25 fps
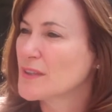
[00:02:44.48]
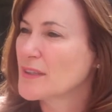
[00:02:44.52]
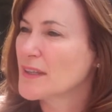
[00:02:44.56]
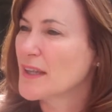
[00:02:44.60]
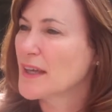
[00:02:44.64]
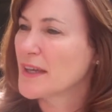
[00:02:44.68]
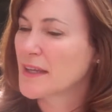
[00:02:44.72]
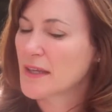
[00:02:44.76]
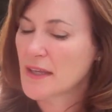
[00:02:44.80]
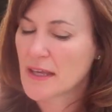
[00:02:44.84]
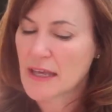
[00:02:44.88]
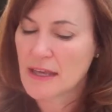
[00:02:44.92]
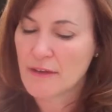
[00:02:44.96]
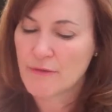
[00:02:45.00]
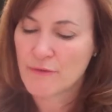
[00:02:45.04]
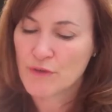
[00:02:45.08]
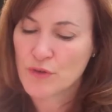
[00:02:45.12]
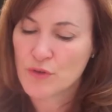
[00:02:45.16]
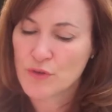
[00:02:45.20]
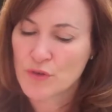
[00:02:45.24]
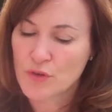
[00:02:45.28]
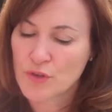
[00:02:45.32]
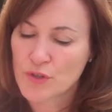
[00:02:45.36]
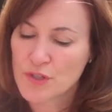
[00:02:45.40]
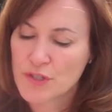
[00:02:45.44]
Like if
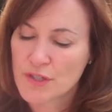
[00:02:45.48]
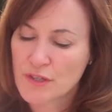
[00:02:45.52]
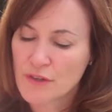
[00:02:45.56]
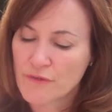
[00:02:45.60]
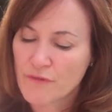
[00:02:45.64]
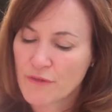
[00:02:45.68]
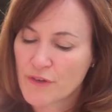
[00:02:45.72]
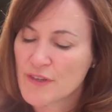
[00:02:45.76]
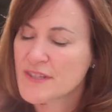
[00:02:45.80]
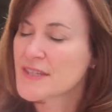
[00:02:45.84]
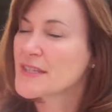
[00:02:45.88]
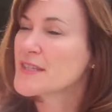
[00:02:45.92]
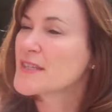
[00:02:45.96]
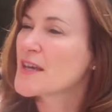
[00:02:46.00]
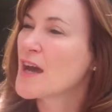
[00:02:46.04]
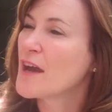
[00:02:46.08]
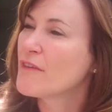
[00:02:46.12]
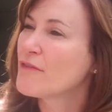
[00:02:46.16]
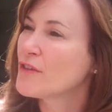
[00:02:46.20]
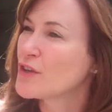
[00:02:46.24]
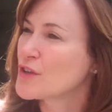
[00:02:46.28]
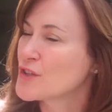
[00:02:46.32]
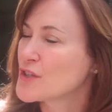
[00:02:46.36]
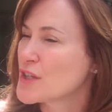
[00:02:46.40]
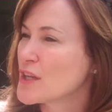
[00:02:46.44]
you could, for instance,
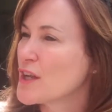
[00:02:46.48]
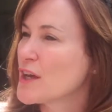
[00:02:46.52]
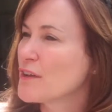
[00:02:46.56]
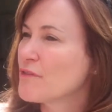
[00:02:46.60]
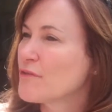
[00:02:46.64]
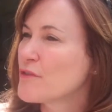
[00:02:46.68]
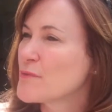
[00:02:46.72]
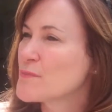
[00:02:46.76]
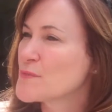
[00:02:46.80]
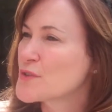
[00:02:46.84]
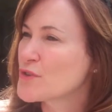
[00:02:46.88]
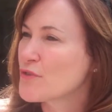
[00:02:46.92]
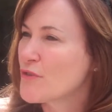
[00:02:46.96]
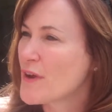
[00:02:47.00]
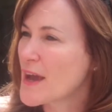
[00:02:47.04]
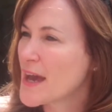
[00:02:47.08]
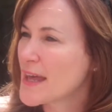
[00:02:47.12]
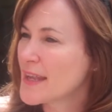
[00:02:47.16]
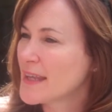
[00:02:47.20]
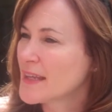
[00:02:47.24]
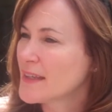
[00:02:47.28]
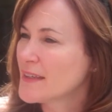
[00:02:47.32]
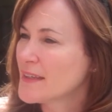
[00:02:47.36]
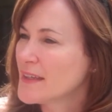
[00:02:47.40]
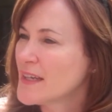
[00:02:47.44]
I've learned a lot from
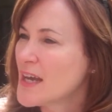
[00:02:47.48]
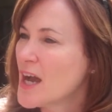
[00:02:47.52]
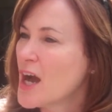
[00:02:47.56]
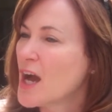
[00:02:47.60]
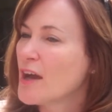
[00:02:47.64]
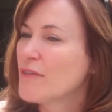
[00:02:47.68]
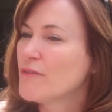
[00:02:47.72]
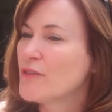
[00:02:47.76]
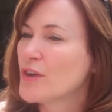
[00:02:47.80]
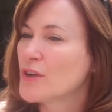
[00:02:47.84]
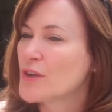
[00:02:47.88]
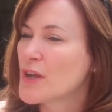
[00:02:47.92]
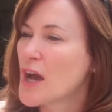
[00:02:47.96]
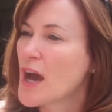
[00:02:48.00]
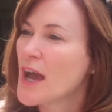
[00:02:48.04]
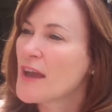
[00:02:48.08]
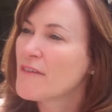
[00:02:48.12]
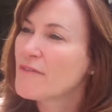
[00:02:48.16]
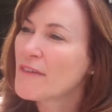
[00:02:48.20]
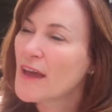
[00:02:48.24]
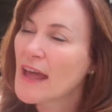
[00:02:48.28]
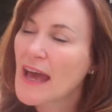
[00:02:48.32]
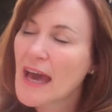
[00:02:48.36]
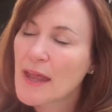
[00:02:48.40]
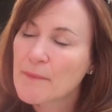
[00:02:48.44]
Zorana. I've learned,
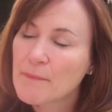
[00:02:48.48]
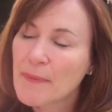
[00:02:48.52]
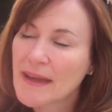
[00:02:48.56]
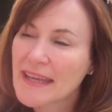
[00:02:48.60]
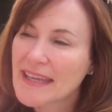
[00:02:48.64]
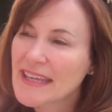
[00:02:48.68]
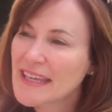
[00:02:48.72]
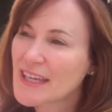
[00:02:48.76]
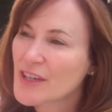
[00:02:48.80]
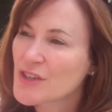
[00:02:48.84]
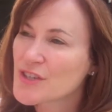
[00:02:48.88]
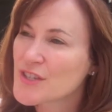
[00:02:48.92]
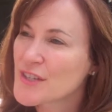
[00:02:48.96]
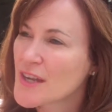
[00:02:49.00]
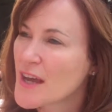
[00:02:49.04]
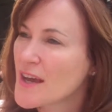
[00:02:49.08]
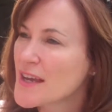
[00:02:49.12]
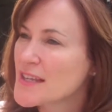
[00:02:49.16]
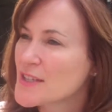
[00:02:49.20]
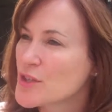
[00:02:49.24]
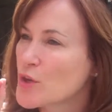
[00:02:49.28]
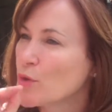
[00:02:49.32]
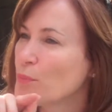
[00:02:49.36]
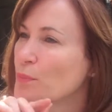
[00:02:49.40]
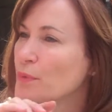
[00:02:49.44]
I've had my ears and
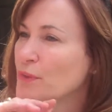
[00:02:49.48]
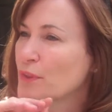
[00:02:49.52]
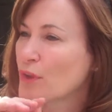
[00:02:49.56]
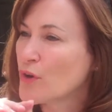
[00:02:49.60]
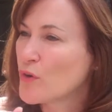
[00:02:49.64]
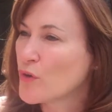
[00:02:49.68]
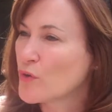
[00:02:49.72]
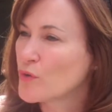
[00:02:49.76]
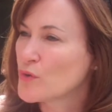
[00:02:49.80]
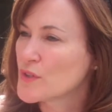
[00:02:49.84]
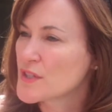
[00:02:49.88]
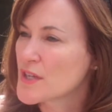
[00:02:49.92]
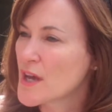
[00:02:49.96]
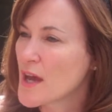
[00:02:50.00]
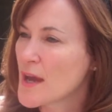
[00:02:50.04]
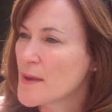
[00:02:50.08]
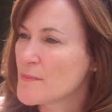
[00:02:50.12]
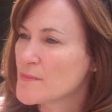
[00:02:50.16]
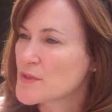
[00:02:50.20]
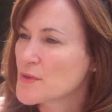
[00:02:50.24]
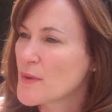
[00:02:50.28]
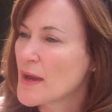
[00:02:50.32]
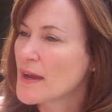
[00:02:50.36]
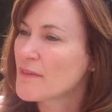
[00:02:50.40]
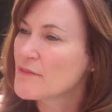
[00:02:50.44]
eyes open the whole
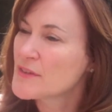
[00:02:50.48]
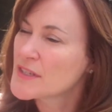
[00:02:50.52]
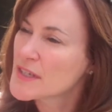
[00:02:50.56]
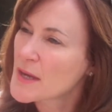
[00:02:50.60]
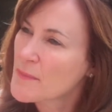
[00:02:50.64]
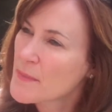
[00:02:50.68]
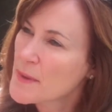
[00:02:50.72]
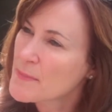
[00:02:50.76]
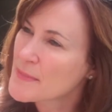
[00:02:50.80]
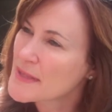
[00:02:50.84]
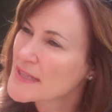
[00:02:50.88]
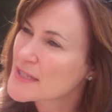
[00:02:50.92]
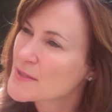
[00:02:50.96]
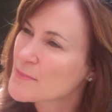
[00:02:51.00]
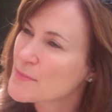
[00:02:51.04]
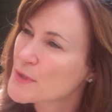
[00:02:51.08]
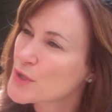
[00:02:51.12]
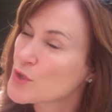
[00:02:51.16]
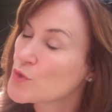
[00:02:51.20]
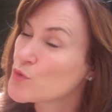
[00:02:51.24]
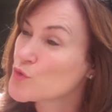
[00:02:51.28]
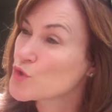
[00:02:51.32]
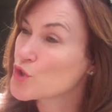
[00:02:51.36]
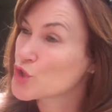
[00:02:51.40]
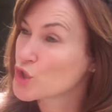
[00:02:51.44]
time. So every time I meet
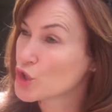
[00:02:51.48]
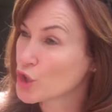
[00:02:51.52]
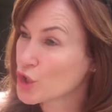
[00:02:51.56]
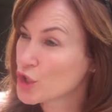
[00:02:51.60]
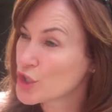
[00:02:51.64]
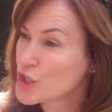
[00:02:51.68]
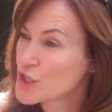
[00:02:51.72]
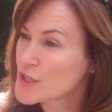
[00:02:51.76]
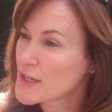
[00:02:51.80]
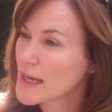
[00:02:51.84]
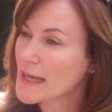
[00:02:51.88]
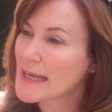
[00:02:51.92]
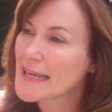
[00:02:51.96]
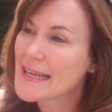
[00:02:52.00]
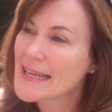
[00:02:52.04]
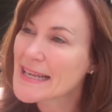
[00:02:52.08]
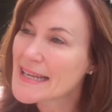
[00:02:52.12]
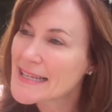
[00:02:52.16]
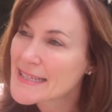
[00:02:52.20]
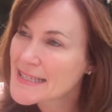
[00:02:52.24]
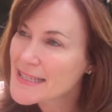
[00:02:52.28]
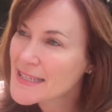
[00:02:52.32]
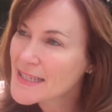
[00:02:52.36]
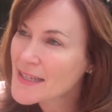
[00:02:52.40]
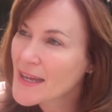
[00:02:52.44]
somebody who's good, I
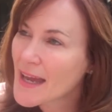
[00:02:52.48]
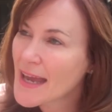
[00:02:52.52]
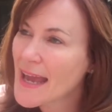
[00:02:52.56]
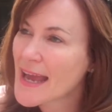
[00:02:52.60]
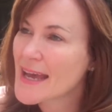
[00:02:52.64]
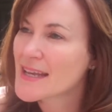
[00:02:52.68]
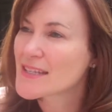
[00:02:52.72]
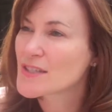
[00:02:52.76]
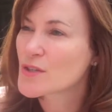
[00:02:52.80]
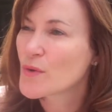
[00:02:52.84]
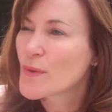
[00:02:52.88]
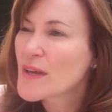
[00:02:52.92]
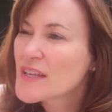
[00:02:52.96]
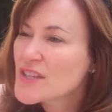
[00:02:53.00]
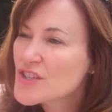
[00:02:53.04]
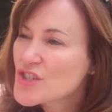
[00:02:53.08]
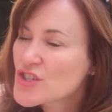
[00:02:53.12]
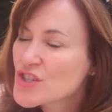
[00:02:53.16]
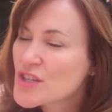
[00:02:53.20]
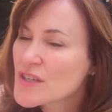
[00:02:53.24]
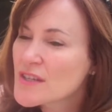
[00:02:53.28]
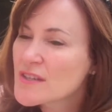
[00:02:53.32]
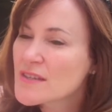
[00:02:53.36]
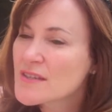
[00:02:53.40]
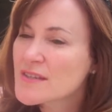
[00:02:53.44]
listen, I ask
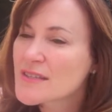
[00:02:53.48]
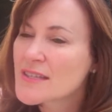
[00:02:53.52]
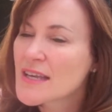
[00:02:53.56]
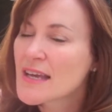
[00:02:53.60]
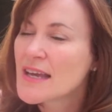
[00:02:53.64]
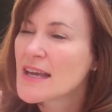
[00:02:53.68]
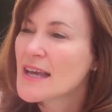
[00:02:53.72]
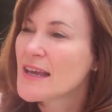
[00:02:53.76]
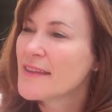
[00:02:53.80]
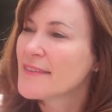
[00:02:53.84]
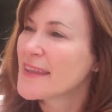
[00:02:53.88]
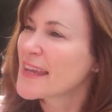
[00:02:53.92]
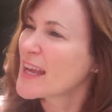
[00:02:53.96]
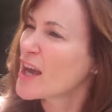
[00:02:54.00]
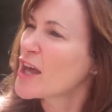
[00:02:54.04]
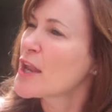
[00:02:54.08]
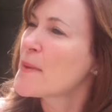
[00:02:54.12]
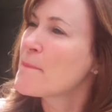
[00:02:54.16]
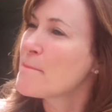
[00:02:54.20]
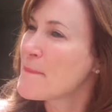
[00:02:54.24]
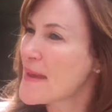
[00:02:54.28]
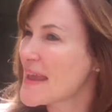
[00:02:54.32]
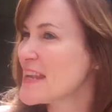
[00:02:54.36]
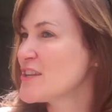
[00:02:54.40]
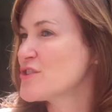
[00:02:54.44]
questions. They kind
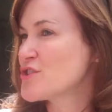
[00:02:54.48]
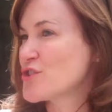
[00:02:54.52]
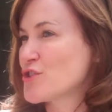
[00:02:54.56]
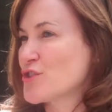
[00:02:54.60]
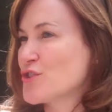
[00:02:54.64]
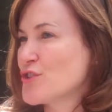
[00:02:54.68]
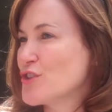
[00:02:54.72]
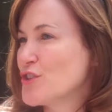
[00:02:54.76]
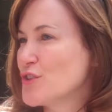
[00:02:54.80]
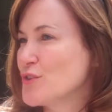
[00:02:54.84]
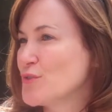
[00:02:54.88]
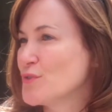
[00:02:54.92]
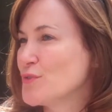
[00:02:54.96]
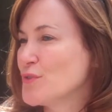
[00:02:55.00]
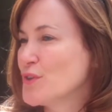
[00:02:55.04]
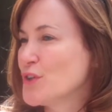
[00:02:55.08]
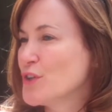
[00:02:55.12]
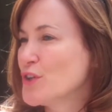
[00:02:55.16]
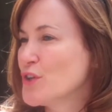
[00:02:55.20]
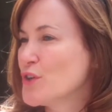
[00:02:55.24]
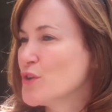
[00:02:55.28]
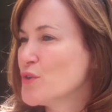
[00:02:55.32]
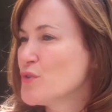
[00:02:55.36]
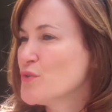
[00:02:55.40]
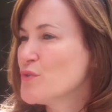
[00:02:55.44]
of mentor you, yeah.
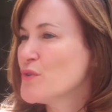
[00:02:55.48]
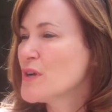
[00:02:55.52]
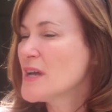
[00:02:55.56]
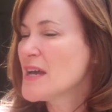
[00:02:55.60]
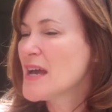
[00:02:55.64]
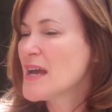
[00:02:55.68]
you know.